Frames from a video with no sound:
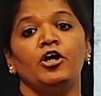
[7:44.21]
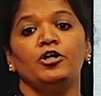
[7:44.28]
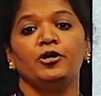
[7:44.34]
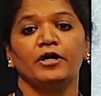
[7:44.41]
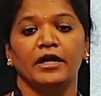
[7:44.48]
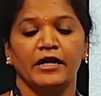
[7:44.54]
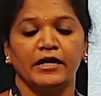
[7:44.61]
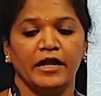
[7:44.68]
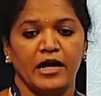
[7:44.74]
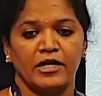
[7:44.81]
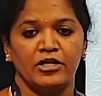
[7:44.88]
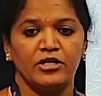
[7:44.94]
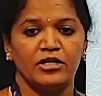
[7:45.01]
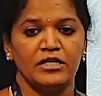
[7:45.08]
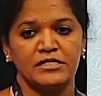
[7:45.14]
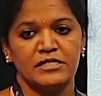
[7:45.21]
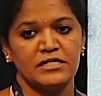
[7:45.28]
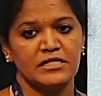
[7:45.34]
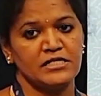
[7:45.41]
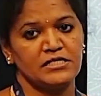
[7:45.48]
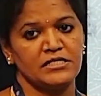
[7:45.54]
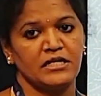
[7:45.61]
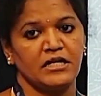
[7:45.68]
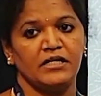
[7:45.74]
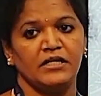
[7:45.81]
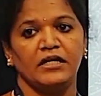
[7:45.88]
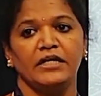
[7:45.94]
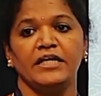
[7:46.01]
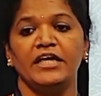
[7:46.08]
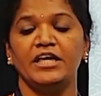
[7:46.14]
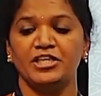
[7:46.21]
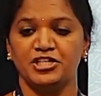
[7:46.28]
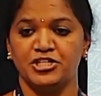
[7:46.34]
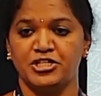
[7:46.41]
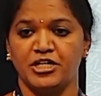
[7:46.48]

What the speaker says: to get accuracy result, each